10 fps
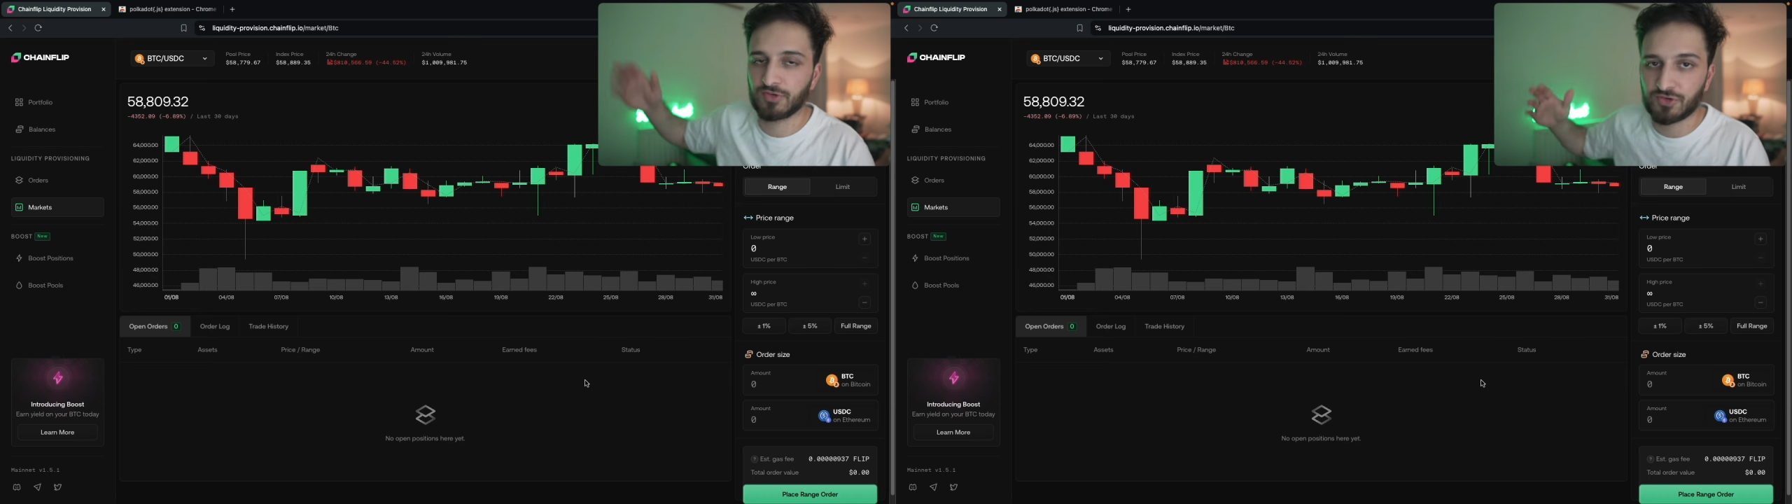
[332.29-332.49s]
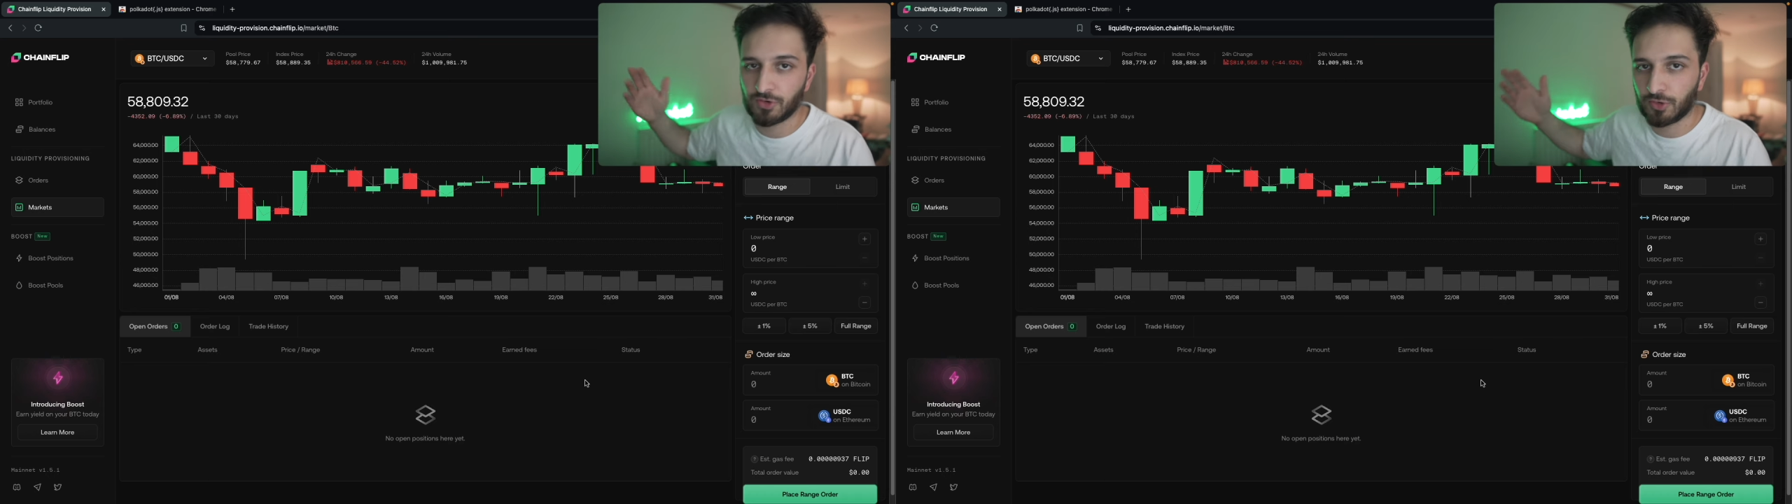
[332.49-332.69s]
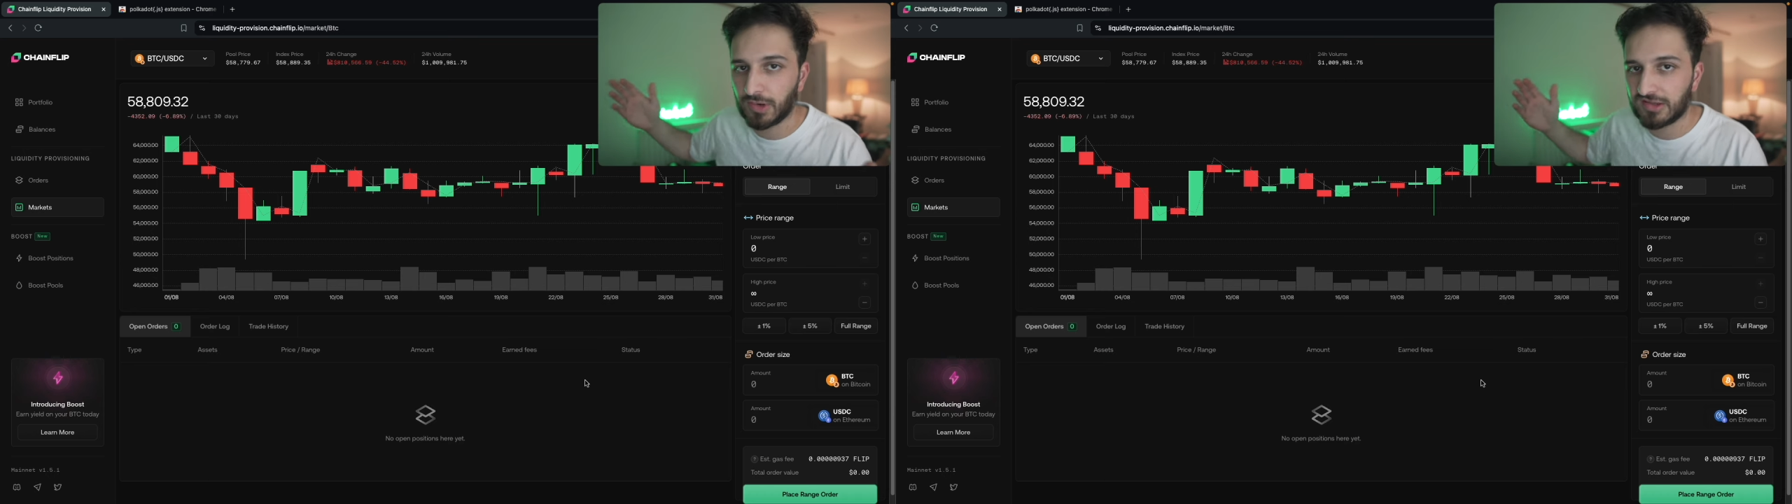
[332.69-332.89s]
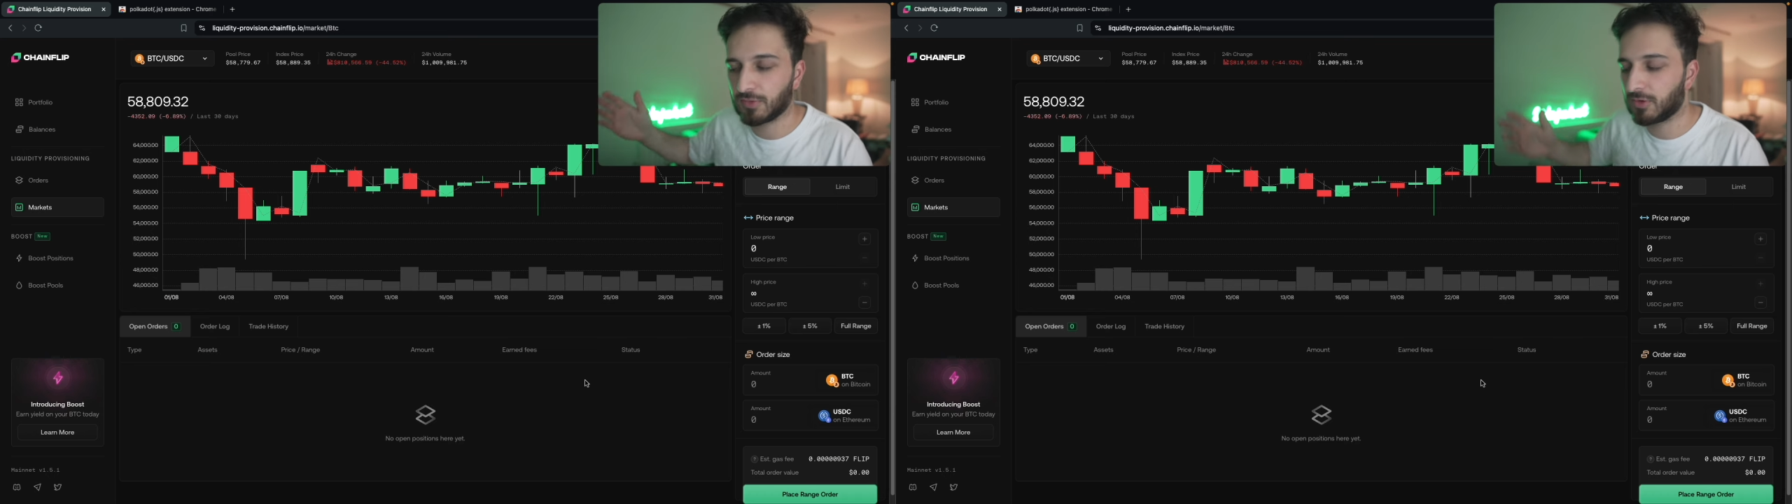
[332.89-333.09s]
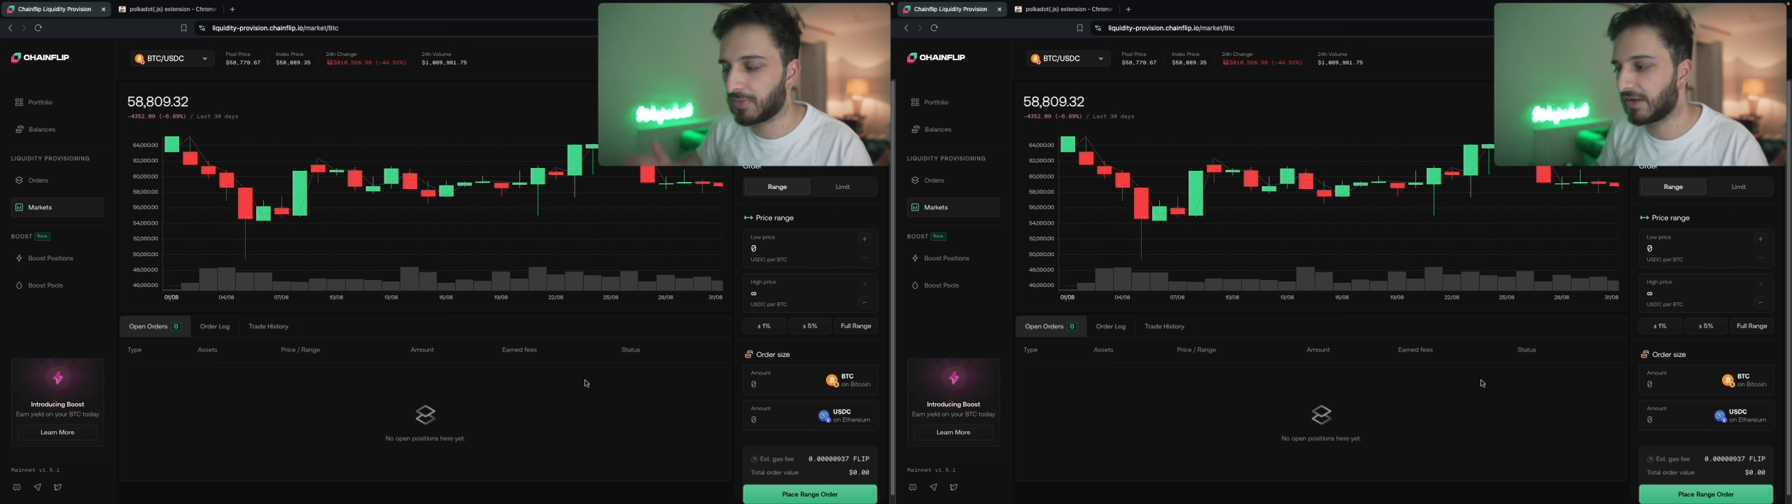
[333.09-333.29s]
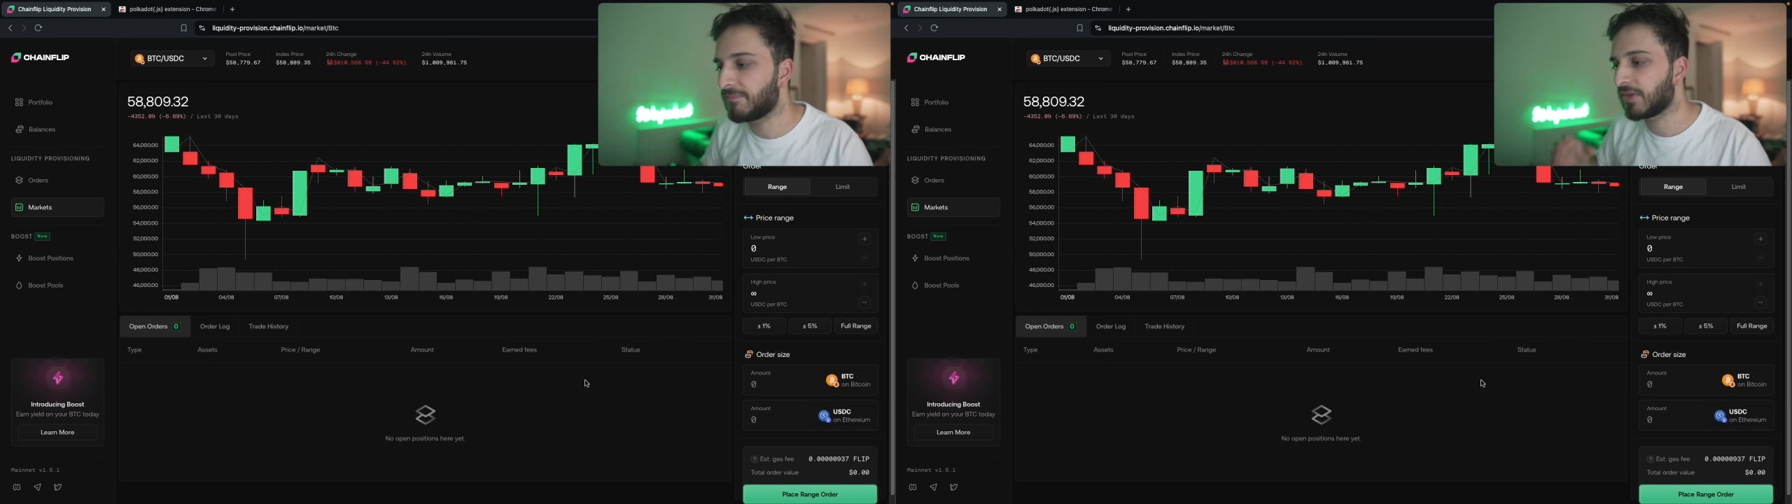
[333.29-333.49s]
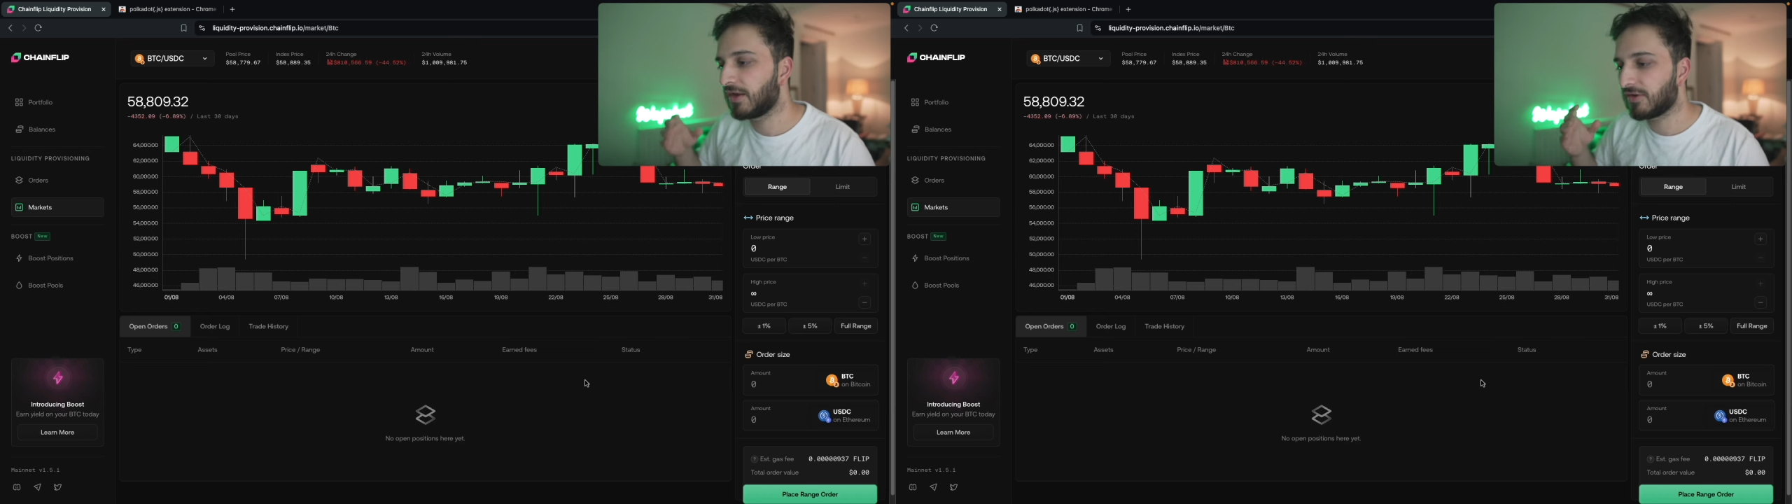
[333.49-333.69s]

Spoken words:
which it always will be,